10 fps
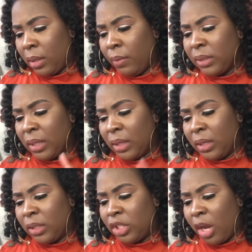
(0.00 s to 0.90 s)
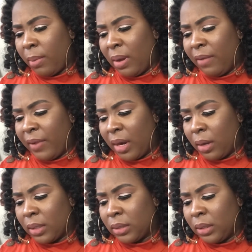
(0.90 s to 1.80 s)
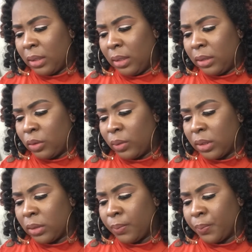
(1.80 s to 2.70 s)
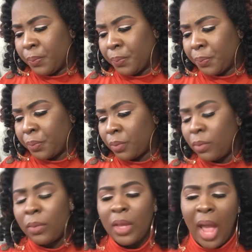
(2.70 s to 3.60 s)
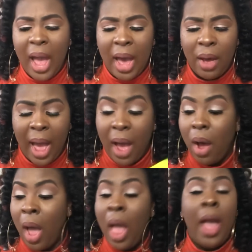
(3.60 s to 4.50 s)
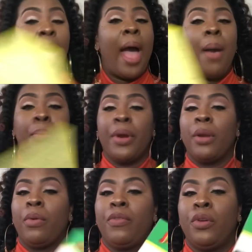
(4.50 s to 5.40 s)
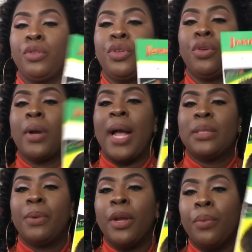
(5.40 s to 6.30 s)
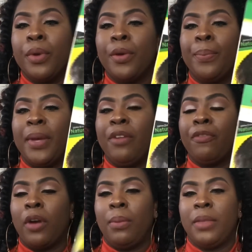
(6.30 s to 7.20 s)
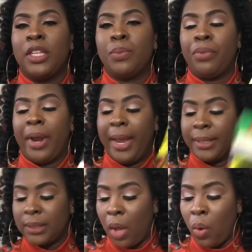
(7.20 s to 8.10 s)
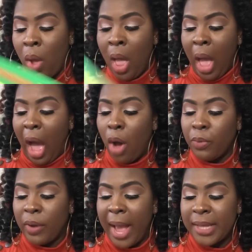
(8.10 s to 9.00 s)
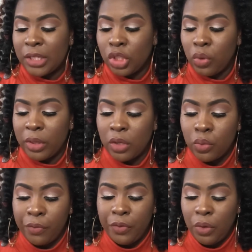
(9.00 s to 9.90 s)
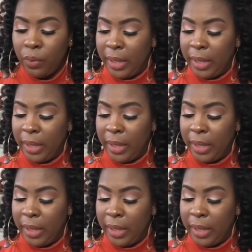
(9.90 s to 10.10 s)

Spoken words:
It was either the Jumbo Havana or the Senegalese Twist. I'll bring the reviews to you guys, but it will be from this brand. So I hope you guys enjoyed this review.